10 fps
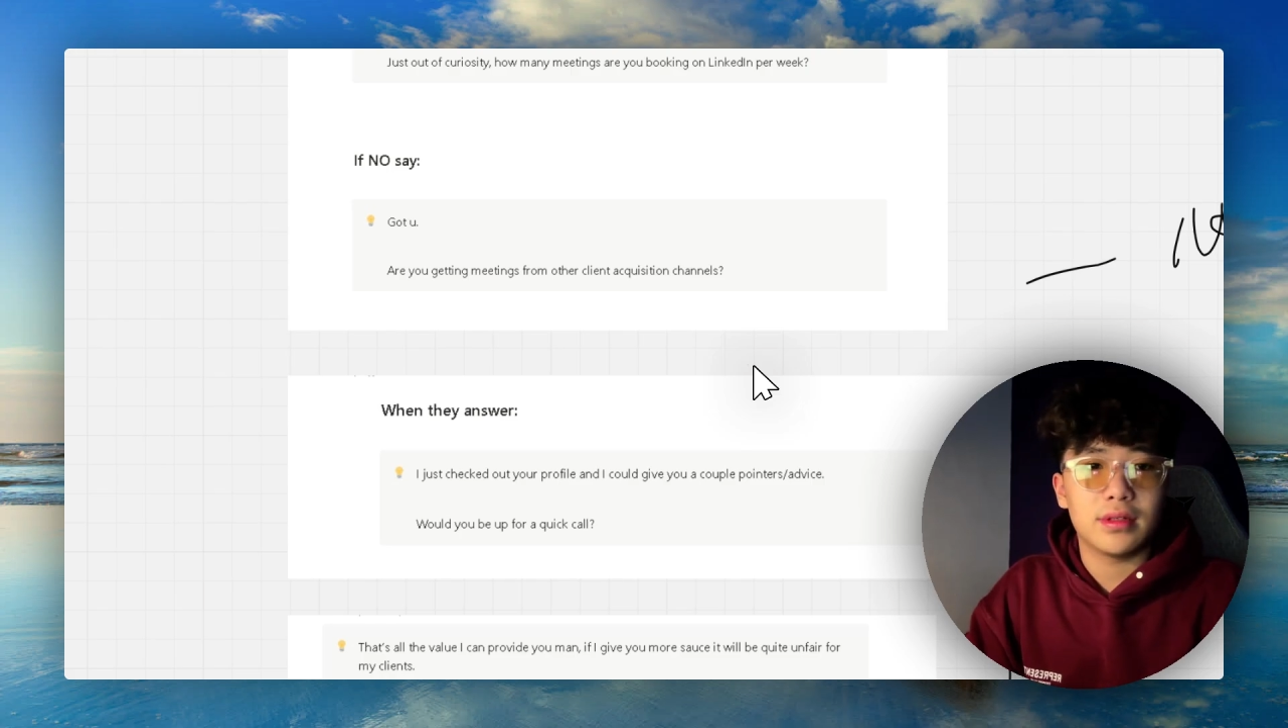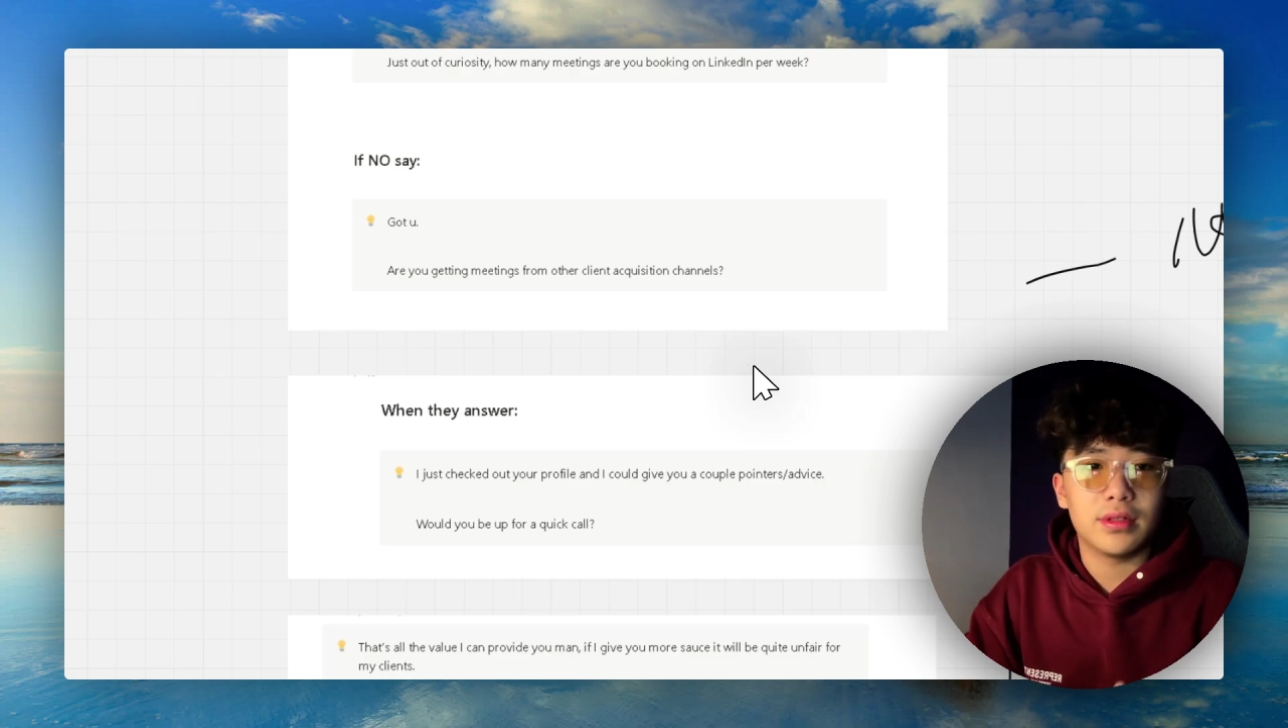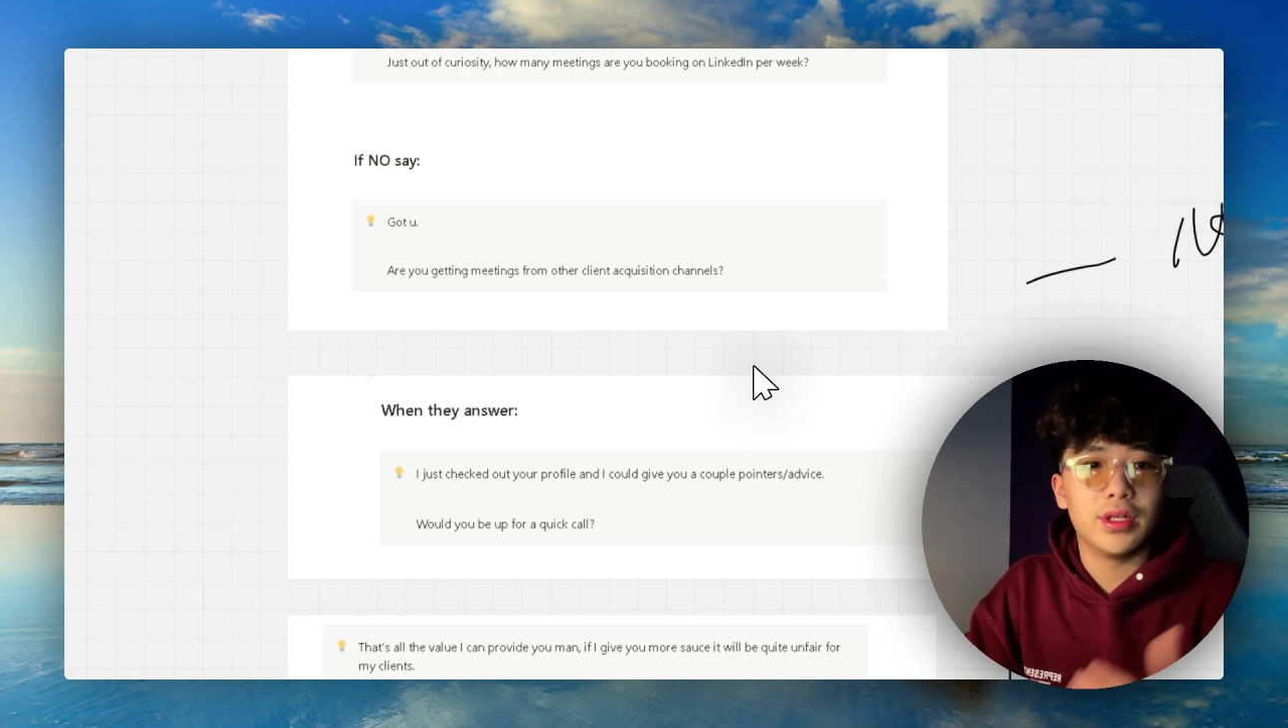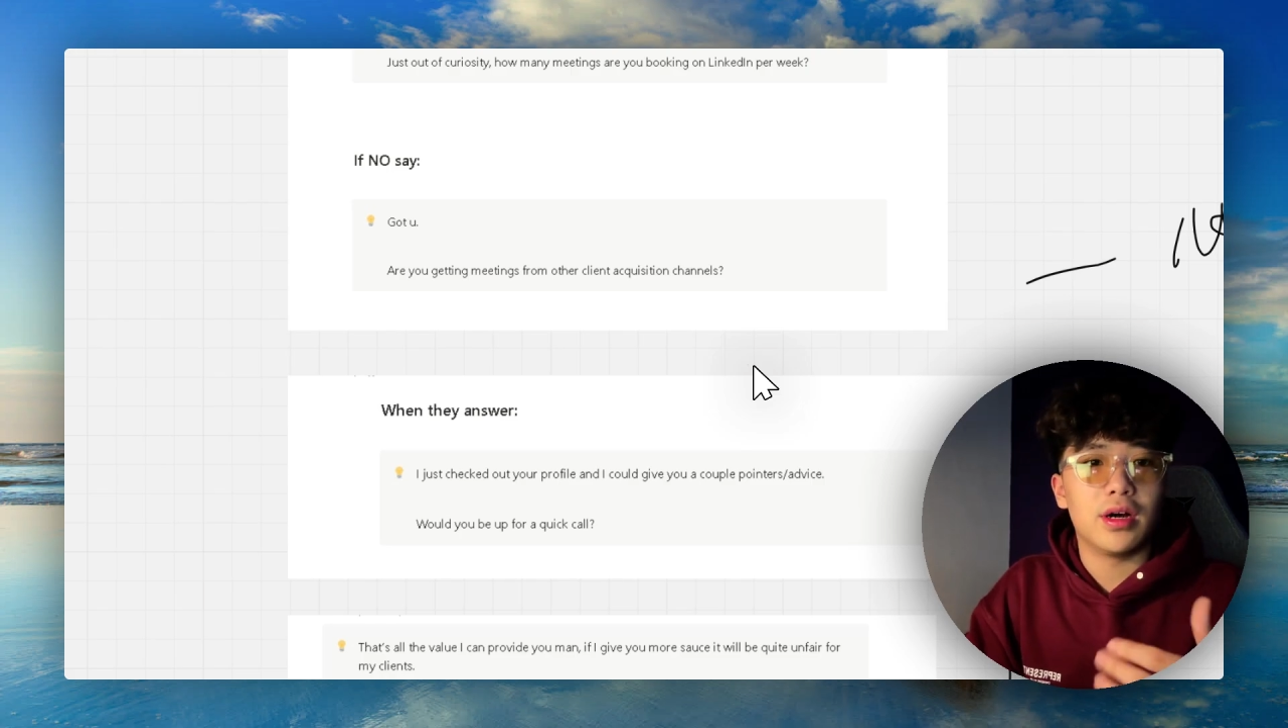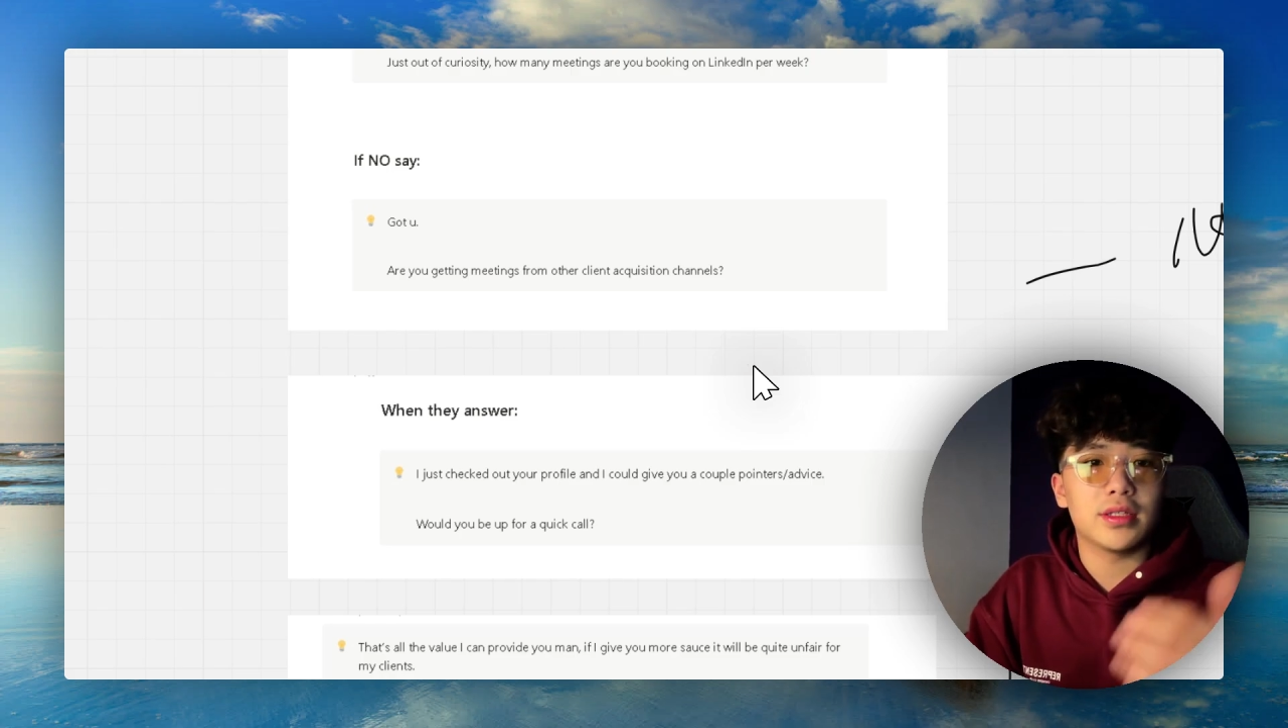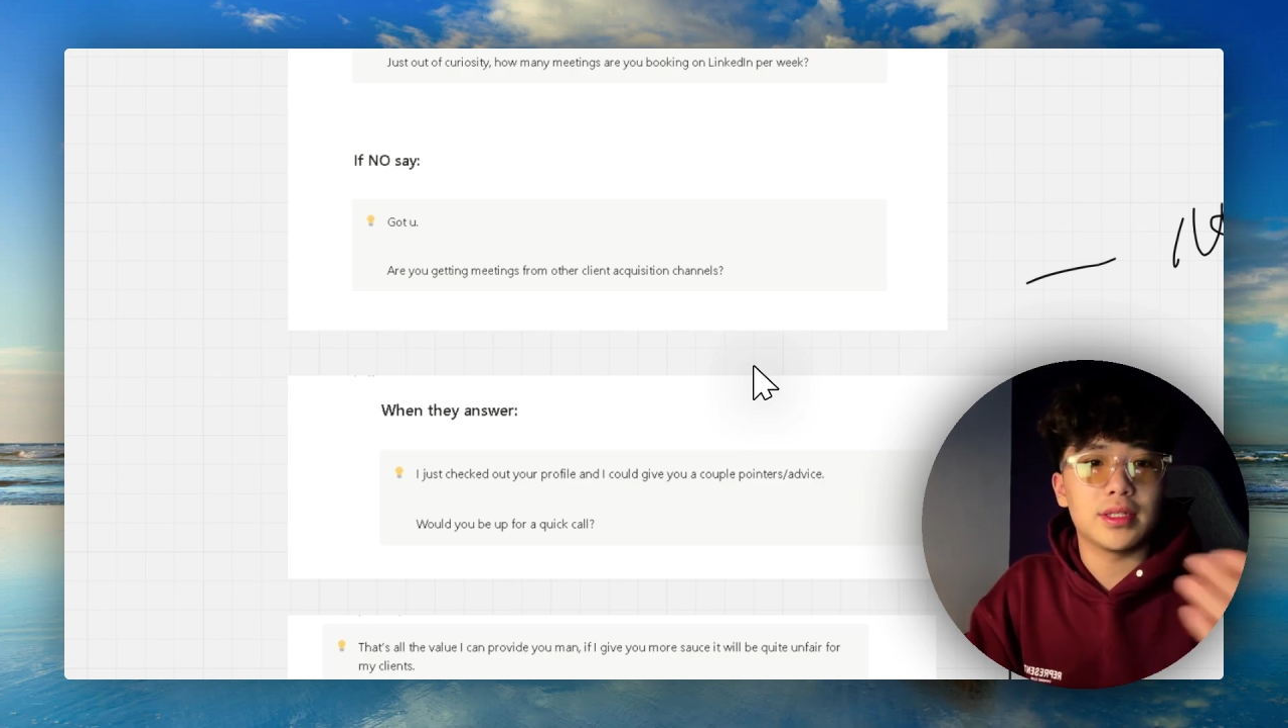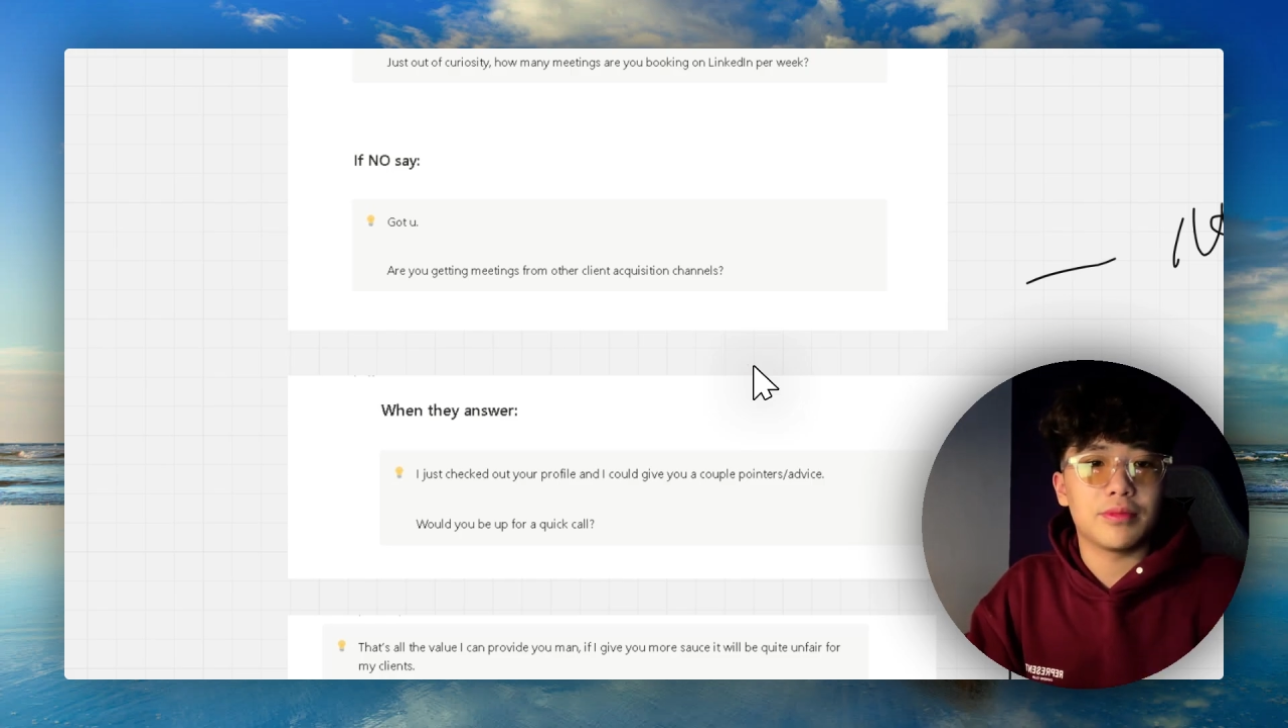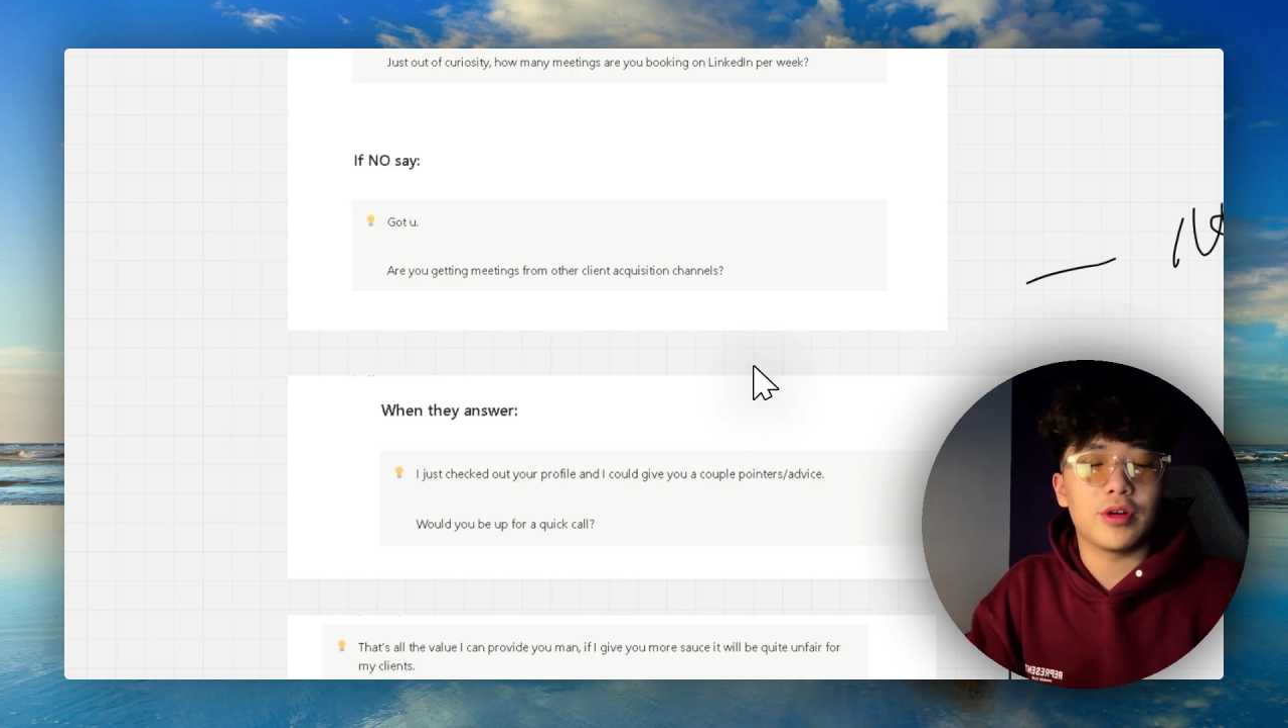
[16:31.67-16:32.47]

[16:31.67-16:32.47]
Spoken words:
you ask them